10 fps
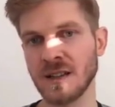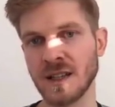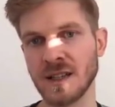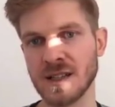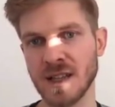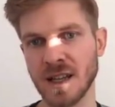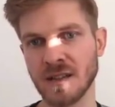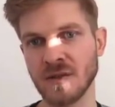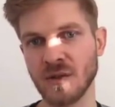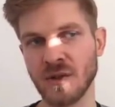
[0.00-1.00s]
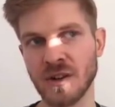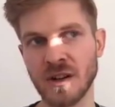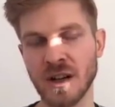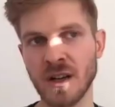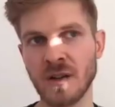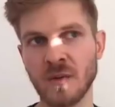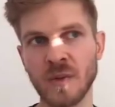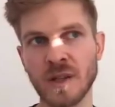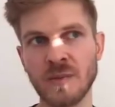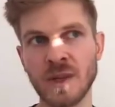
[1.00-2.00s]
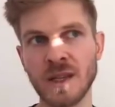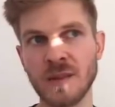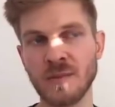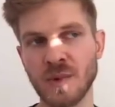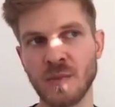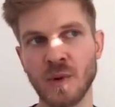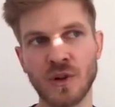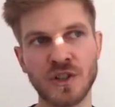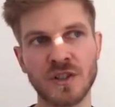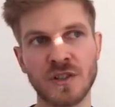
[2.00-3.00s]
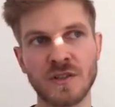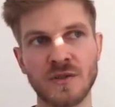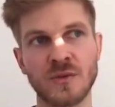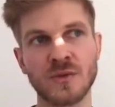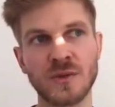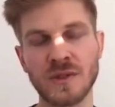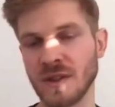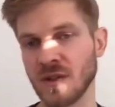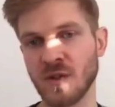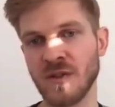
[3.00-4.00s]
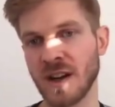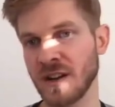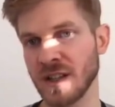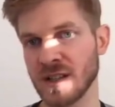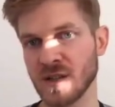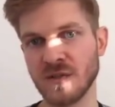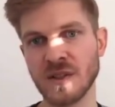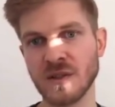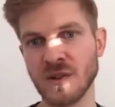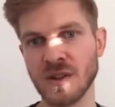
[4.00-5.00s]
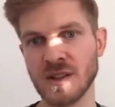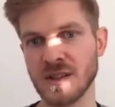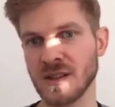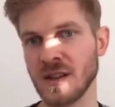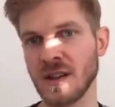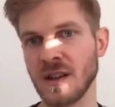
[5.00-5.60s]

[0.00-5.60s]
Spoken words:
Then the second order will be proportional to the covariance of the noise